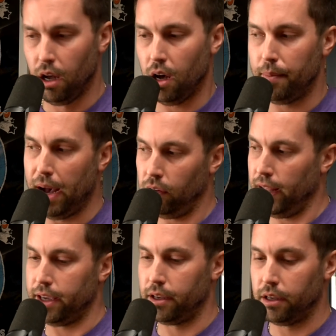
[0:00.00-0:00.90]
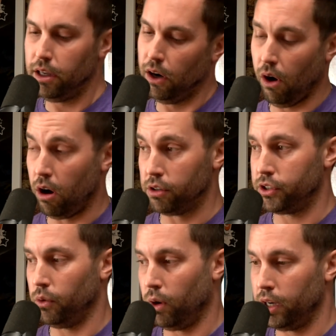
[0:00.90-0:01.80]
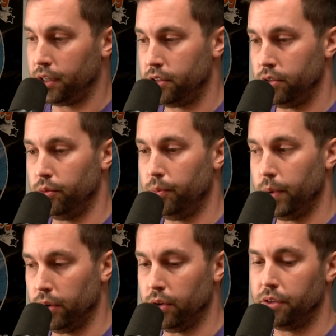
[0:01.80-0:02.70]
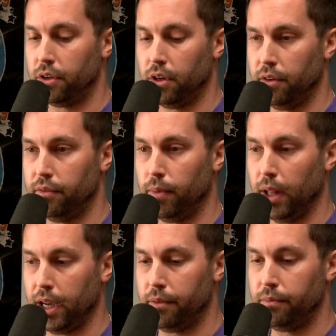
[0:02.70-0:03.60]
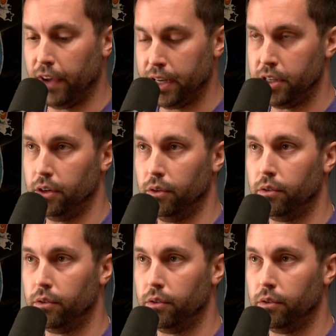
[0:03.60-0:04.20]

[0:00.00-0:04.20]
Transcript: about, like, you know, also wanting to build a venue